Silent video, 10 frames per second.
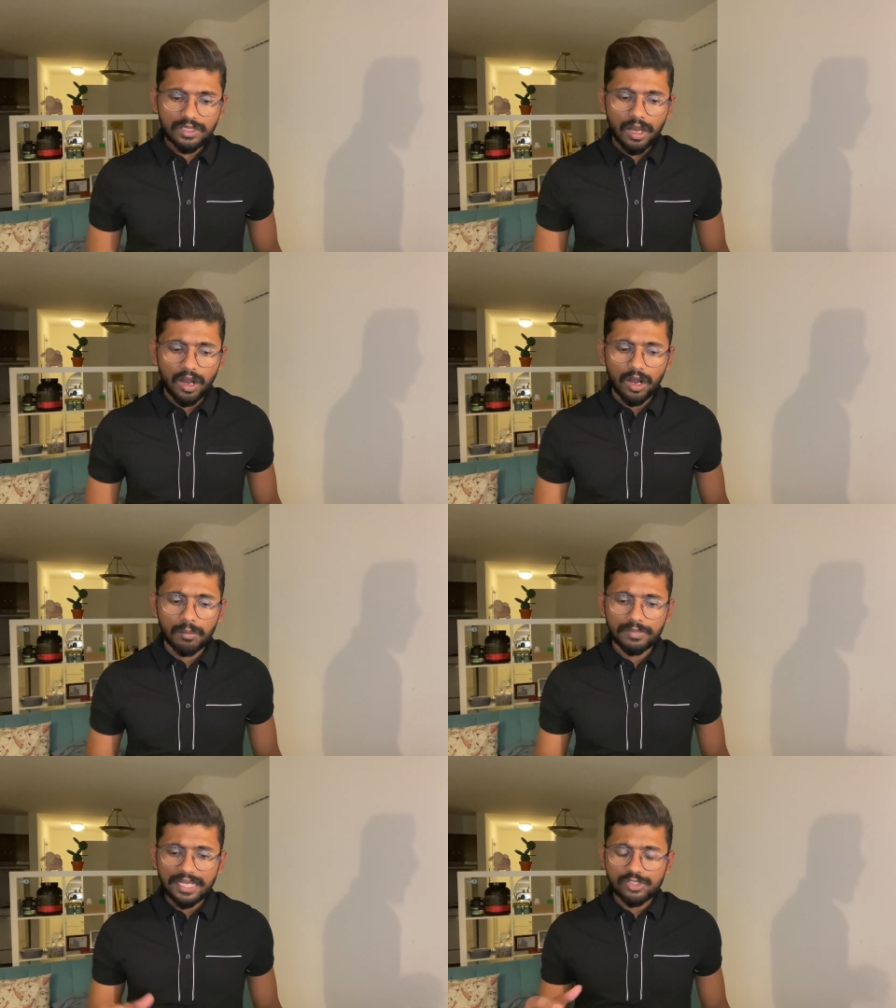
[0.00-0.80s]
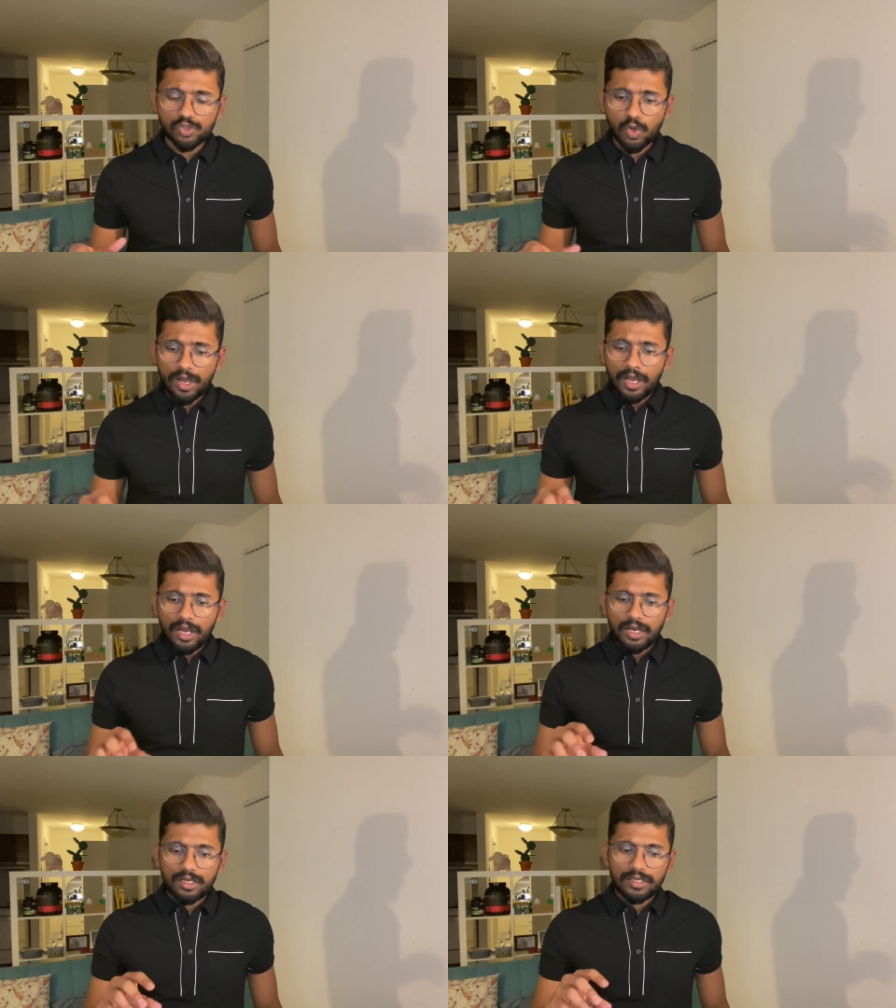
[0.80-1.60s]
And so
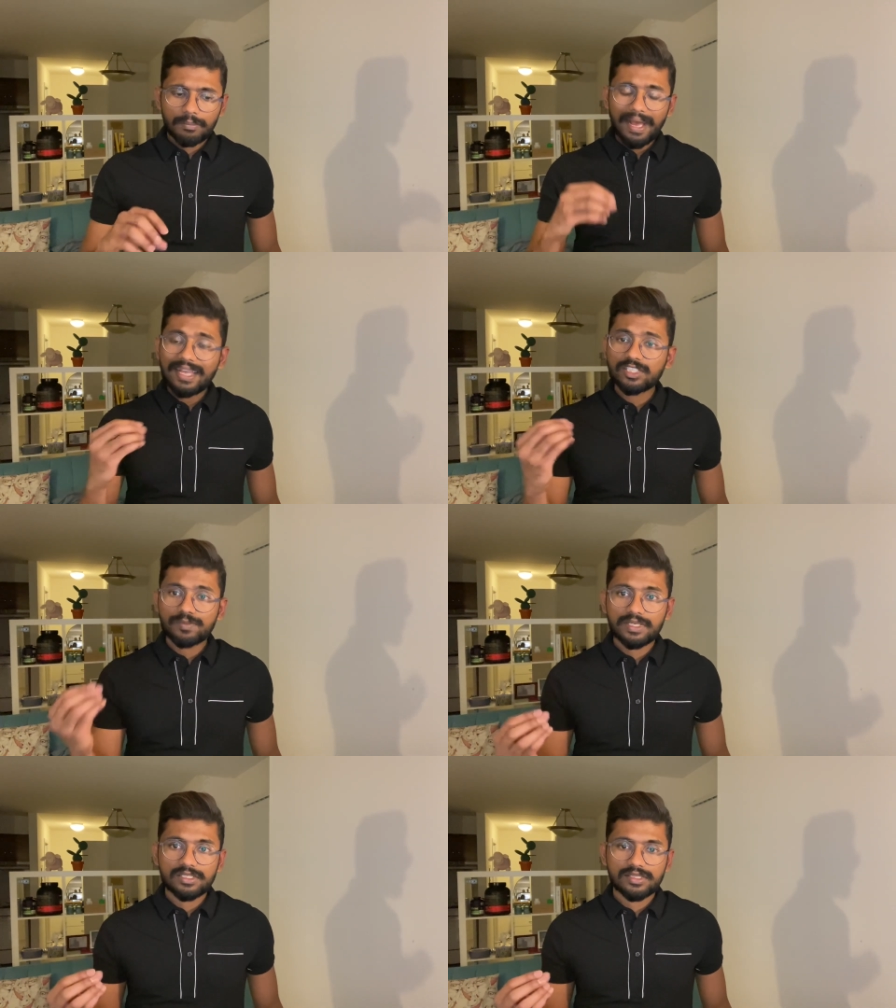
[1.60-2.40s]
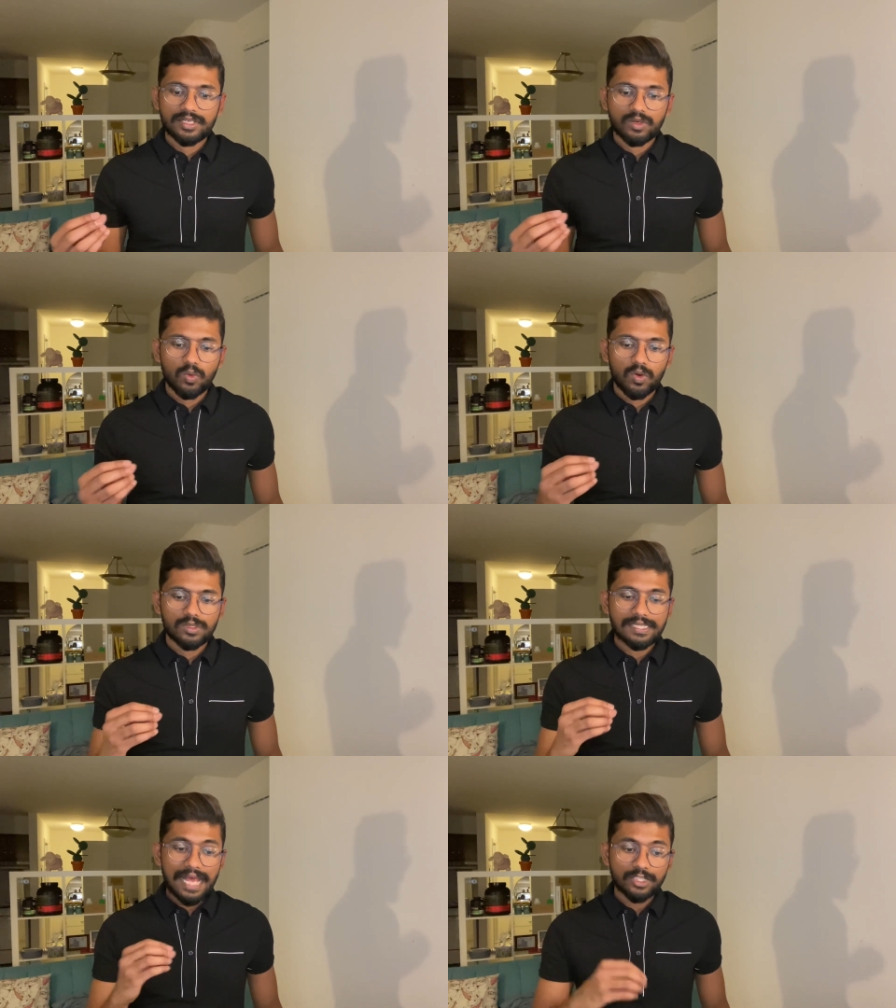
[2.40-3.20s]
my experience there
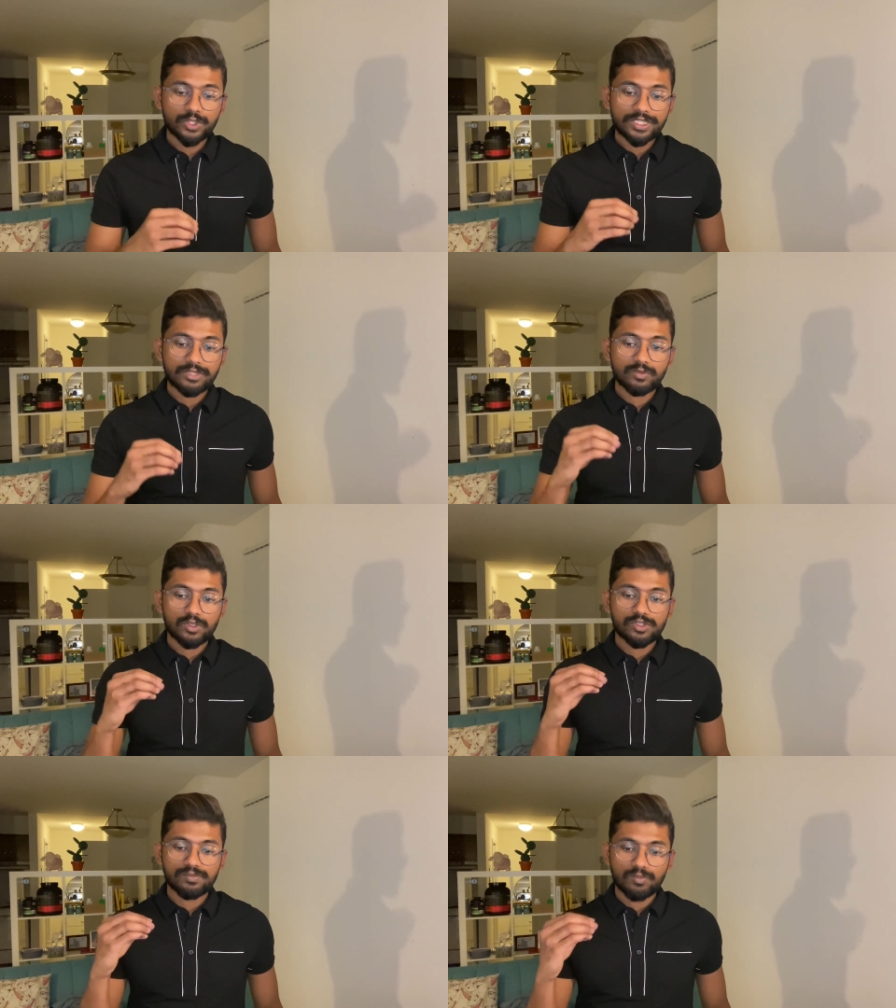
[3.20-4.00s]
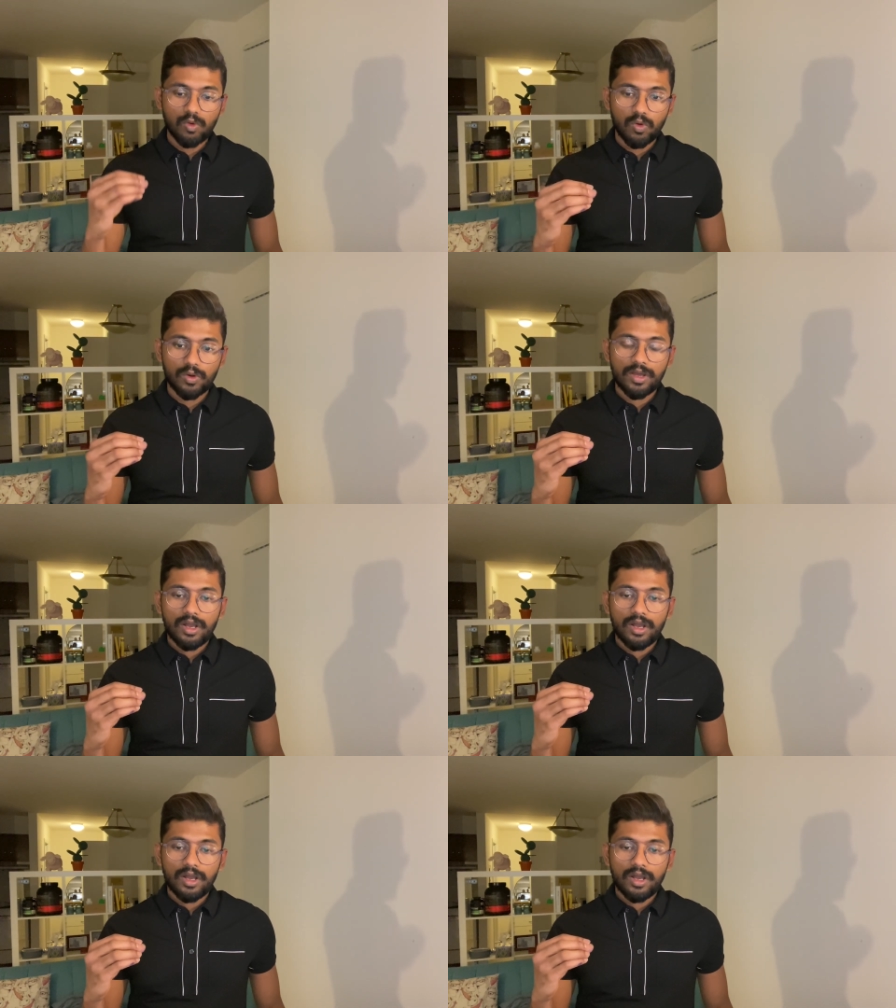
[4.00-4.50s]
was actually, it was more,